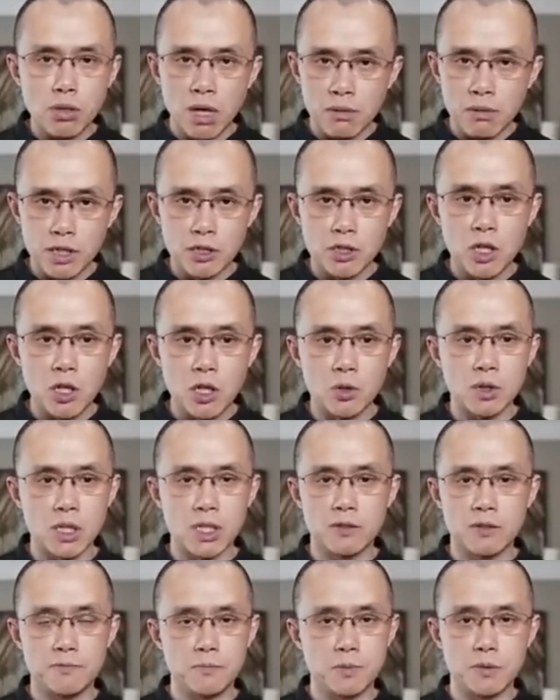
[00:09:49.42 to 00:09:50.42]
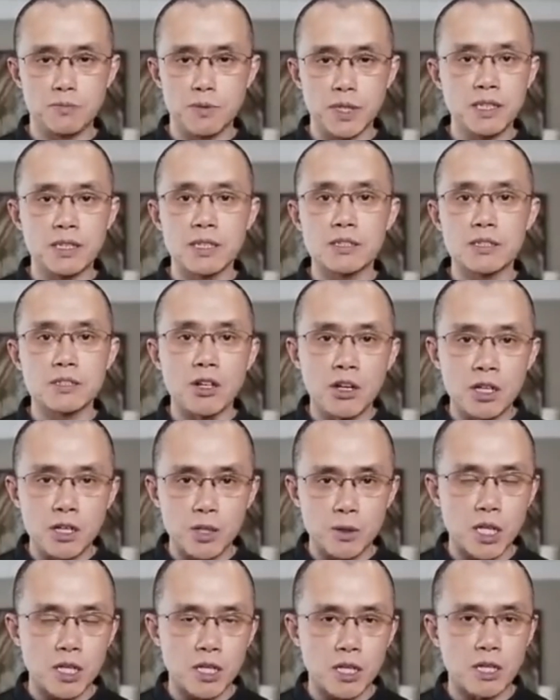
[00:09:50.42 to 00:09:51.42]
Probably no. If we didn't
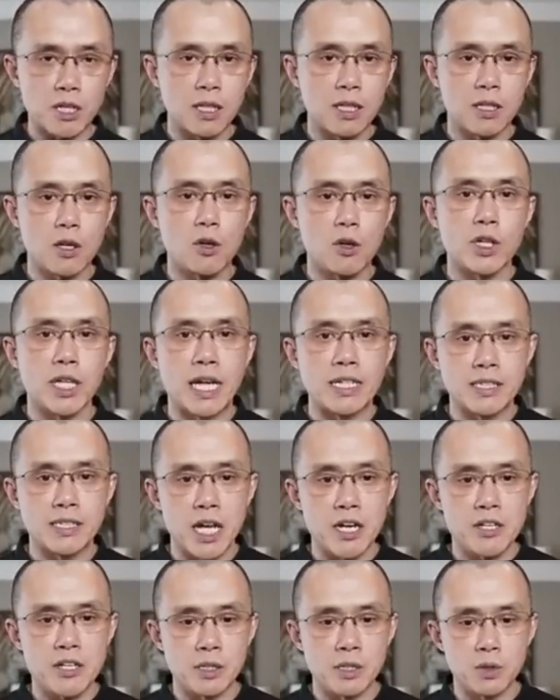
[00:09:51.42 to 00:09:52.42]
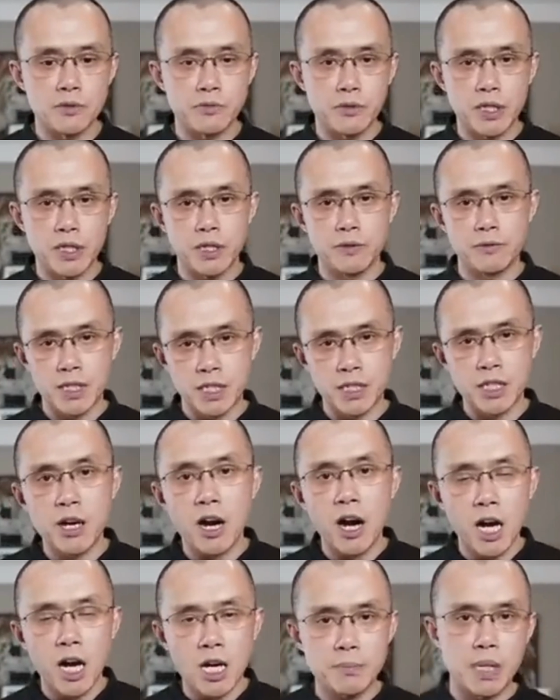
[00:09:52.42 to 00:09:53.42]
start an organization, if we
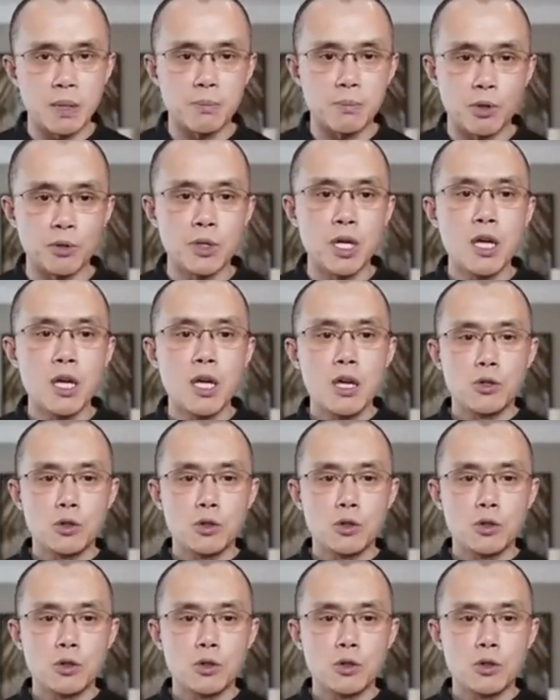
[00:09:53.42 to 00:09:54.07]
didn't hire people,